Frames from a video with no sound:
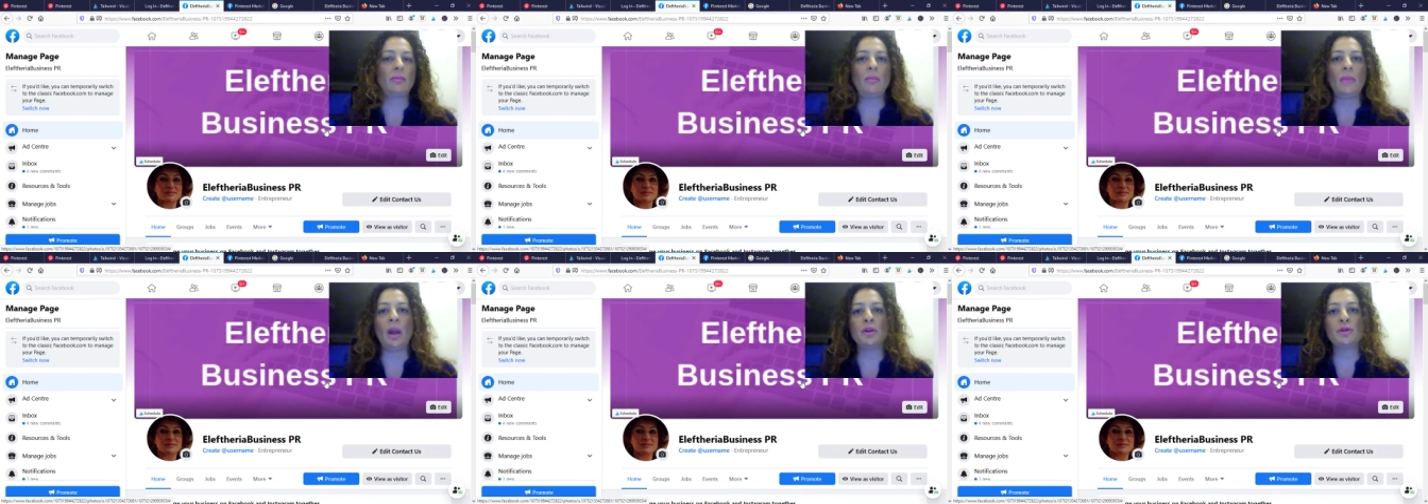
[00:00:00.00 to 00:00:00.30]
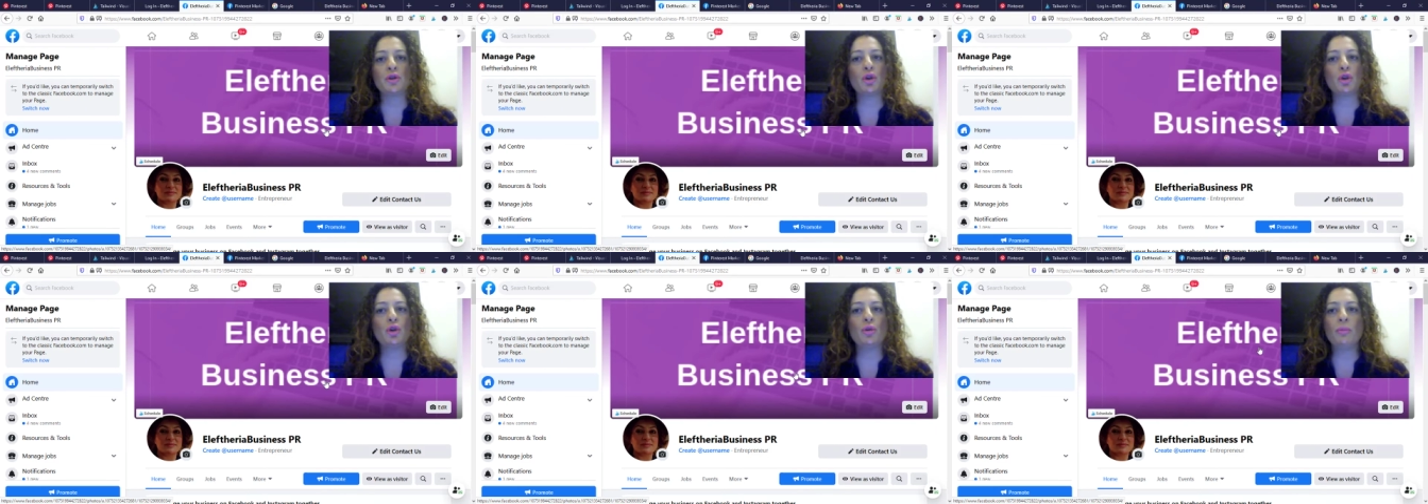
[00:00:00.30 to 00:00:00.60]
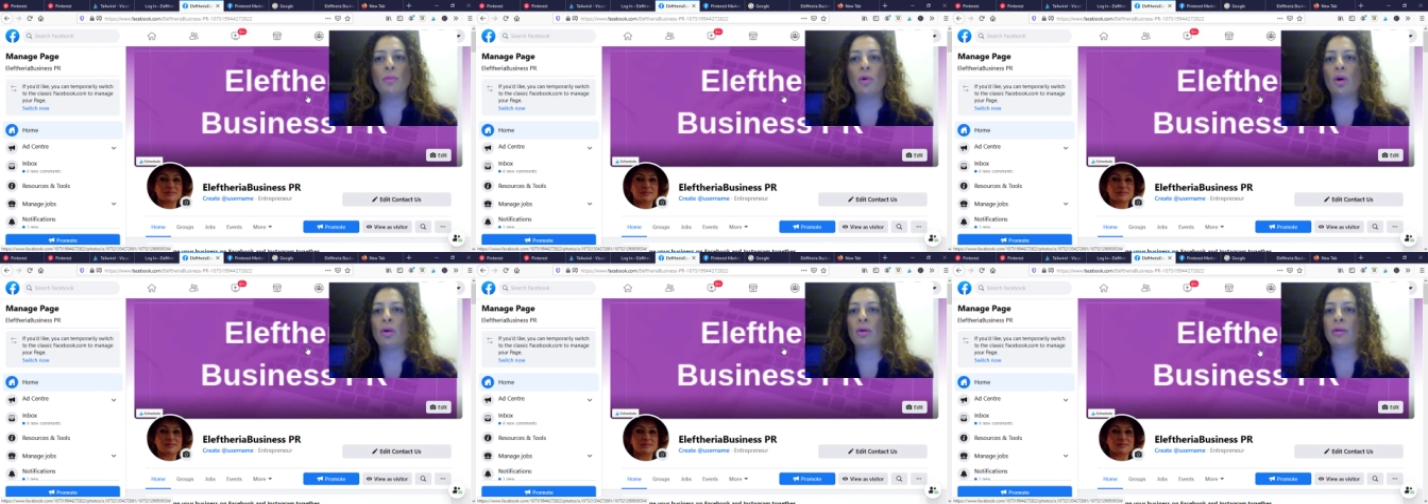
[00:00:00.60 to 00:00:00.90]
do you
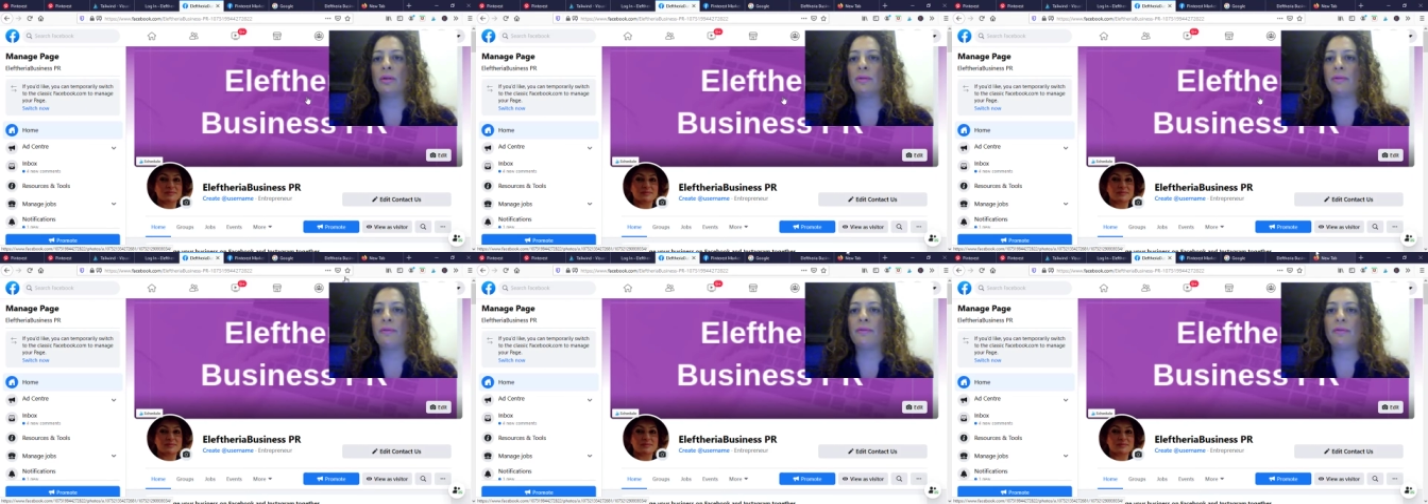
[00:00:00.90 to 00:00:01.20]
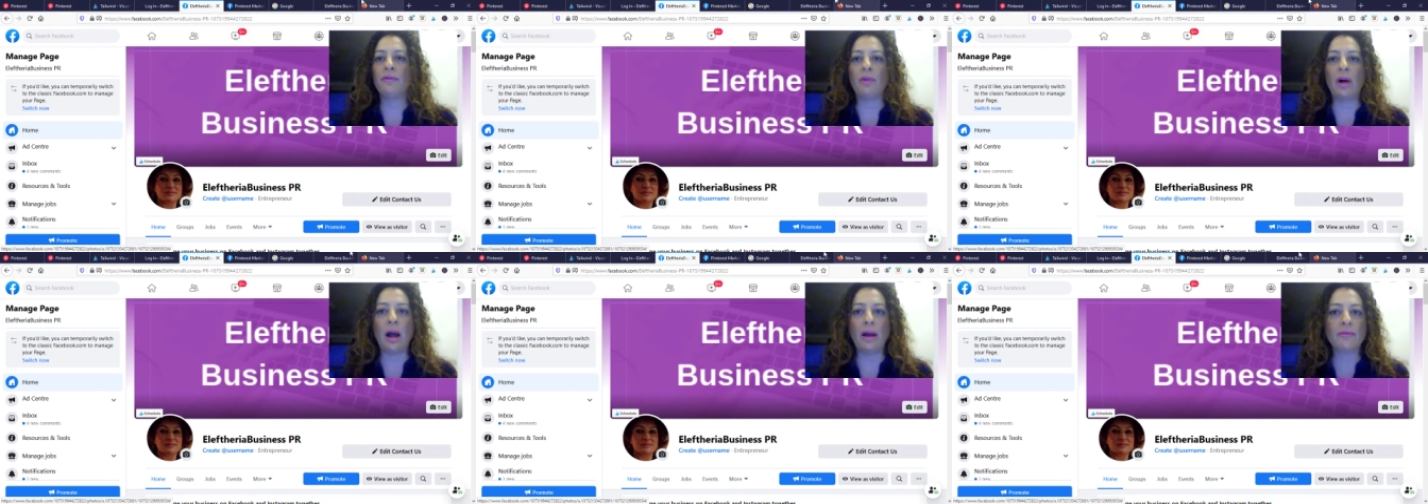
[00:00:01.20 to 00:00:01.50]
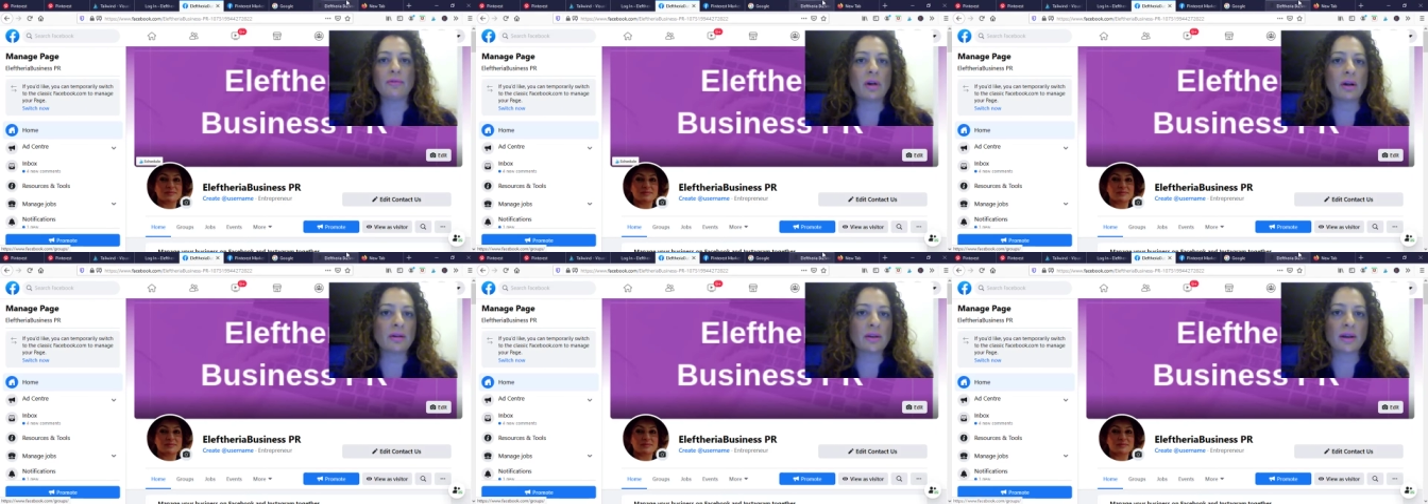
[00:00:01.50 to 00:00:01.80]
want
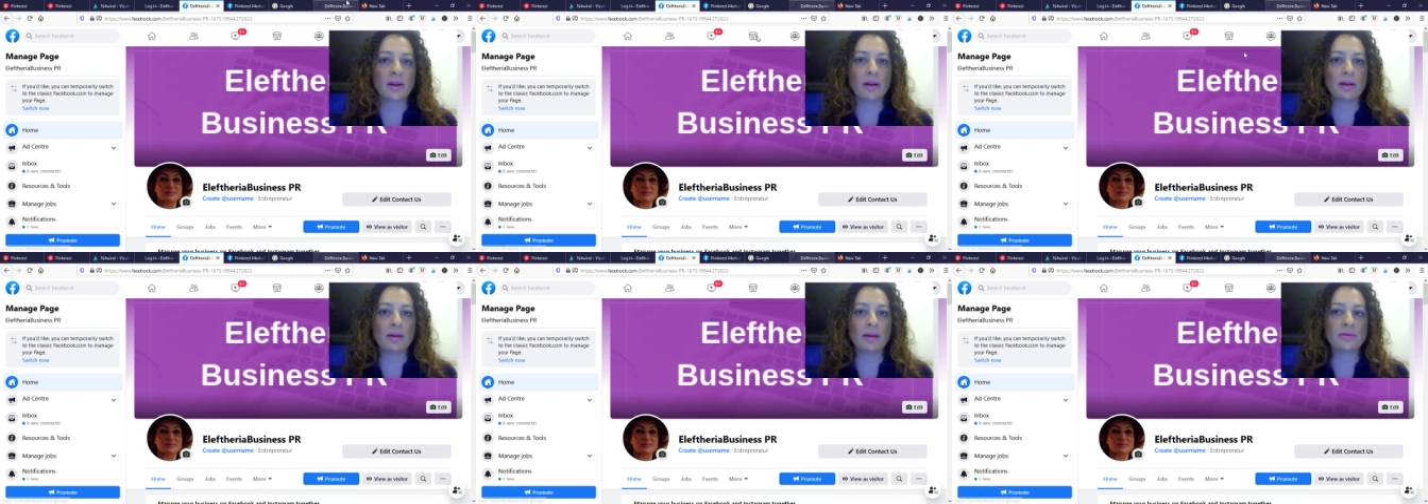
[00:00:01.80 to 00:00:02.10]
500